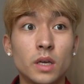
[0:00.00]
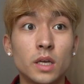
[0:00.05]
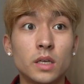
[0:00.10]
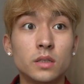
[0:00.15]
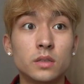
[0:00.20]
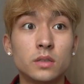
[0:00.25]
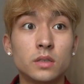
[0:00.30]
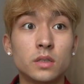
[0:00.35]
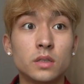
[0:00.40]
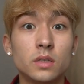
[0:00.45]

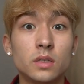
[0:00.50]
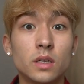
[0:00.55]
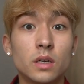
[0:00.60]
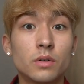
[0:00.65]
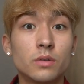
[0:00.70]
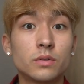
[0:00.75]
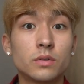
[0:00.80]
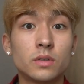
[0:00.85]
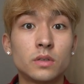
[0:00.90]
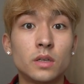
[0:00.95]
18
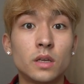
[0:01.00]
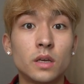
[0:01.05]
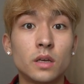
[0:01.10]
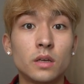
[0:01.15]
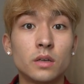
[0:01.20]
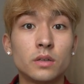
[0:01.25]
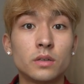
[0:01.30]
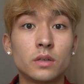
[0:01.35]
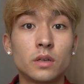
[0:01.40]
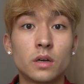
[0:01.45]
hours a
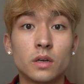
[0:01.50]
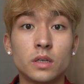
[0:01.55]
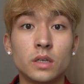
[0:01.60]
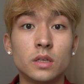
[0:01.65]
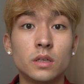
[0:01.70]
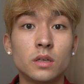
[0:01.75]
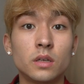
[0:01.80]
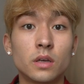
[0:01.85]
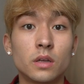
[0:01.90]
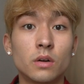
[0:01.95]
day, not
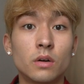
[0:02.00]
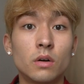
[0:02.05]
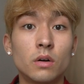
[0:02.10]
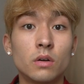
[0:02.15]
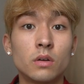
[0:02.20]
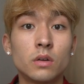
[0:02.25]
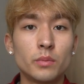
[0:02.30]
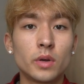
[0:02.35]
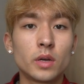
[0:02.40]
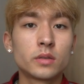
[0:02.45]
eating at
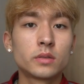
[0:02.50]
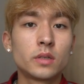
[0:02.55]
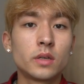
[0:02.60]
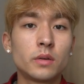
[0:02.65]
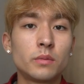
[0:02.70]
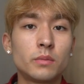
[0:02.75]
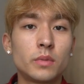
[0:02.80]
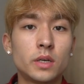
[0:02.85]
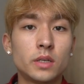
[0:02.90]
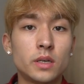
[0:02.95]
all. Back
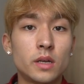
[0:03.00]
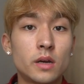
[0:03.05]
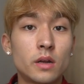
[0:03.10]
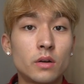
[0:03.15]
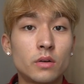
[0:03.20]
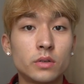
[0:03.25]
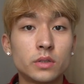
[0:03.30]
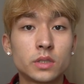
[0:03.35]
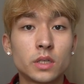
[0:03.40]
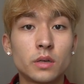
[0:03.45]
then, my
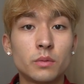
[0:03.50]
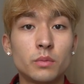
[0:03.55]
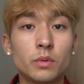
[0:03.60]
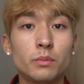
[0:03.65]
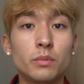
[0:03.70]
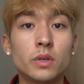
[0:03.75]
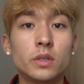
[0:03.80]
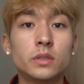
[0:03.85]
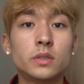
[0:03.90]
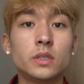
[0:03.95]
dad always kept me
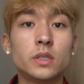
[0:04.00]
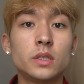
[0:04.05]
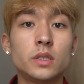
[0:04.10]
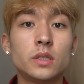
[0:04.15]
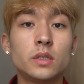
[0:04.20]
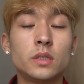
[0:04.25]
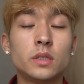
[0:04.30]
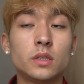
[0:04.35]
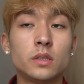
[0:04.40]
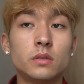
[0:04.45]

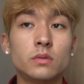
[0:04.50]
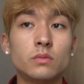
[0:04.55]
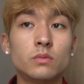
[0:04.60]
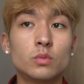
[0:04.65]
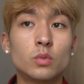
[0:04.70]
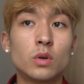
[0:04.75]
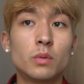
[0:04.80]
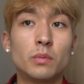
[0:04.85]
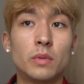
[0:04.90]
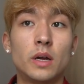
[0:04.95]
busy. He'd
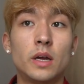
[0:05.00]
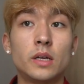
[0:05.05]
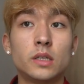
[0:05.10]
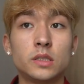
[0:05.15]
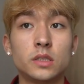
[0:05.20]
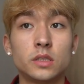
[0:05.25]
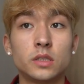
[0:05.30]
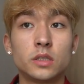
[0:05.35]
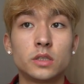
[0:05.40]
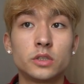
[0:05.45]
whip my
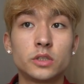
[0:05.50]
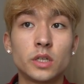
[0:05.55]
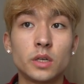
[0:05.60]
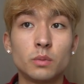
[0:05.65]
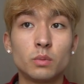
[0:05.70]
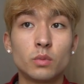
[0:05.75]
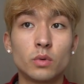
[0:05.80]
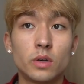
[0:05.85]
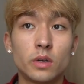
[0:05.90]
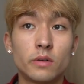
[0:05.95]
ass into
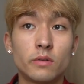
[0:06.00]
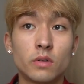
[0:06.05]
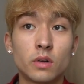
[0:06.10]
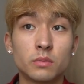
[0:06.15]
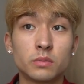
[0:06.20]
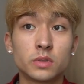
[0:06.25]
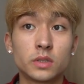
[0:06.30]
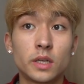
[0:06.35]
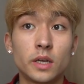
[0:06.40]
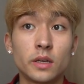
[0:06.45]
shape whenever
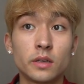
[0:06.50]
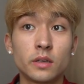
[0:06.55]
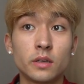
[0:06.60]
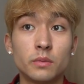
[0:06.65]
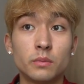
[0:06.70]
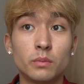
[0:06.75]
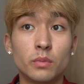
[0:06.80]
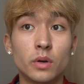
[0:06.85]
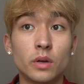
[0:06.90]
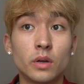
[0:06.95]
I'm
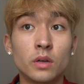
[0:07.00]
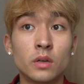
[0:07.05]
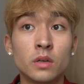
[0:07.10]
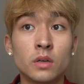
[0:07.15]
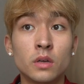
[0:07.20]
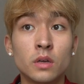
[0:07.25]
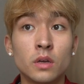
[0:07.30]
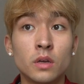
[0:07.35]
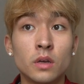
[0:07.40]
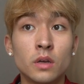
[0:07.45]
slacking, but
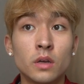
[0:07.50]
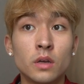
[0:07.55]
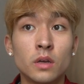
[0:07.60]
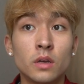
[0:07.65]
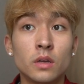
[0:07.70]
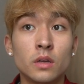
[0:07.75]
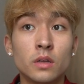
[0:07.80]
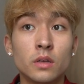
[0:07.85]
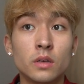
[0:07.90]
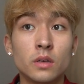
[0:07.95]

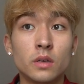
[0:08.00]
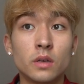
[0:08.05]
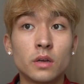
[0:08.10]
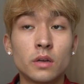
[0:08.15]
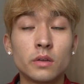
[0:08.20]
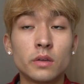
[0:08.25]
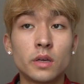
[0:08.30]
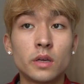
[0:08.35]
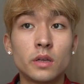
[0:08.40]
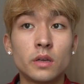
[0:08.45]

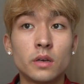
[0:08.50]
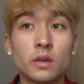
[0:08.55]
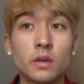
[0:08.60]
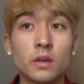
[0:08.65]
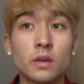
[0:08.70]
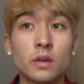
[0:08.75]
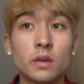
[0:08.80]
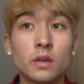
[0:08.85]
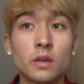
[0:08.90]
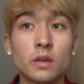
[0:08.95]
now that
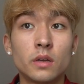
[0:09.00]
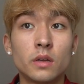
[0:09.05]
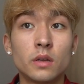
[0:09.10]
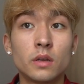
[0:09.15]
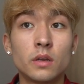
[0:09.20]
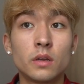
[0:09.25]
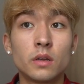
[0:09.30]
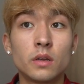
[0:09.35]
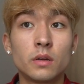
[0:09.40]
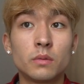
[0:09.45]

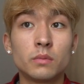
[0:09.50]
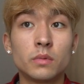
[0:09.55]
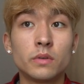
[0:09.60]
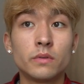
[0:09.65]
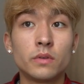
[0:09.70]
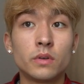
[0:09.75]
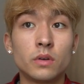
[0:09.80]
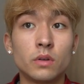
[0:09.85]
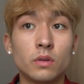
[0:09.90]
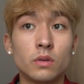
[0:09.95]
I'm
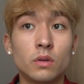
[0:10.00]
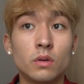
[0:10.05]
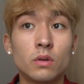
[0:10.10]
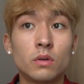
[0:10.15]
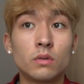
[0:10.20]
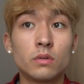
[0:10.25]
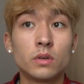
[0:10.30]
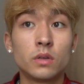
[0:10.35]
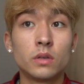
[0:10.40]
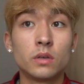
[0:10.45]
living
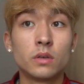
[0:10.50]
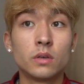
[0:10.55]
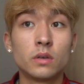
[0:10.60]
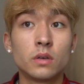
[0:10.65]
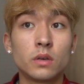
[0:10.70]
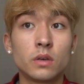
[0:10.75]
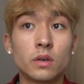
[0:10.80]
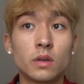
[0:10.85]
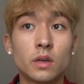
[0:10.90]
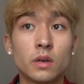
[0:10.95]
alone and
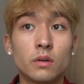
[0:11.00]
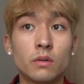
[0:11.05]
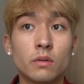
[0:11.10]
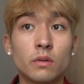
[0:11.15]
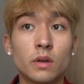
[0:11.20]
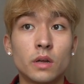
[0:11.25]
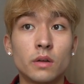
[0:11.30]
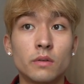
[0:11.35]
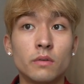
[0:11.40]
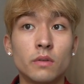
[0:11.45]
I
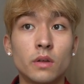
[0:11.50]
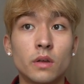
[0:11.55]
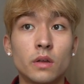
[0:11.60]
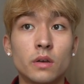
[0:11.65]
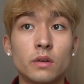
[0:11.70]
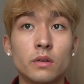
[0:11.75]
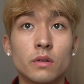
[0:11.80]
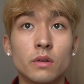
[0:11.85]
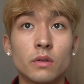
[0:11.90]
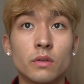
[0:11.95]
don't have
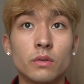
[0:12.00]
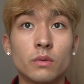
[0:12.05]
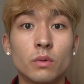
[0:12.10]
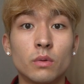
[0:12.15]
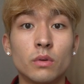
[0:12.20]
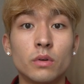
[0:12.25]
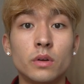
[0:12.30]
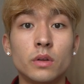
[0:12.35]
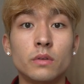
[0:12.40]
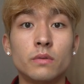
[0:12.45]
that
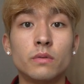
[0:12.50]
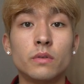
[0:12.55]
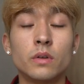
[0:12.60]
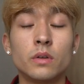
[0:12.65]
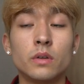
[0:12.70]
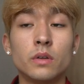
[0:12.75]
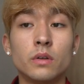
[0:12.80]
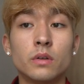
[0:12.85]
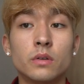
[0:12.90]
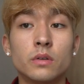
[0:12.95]
authority
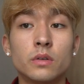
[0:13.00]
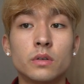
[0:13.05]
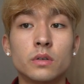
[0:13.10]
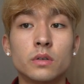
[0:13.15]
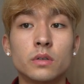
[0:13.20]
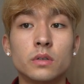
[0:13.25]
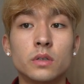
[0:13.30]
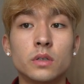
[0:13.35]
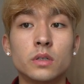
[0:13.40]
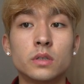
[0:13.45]
figure
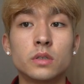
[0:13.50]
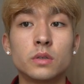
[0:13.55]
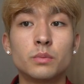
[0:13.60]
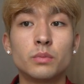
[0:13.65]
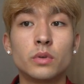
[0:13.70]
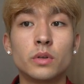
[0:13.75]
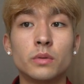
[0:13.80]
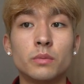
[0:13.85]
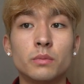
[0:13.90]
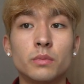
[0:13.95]
to
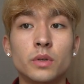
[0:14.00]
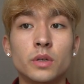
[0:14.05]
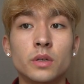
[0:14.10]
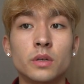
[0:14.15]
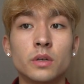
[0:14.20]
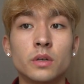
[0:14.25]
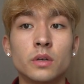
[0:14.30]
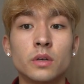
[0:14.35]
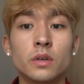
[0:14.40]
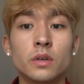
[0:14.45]
discipline me,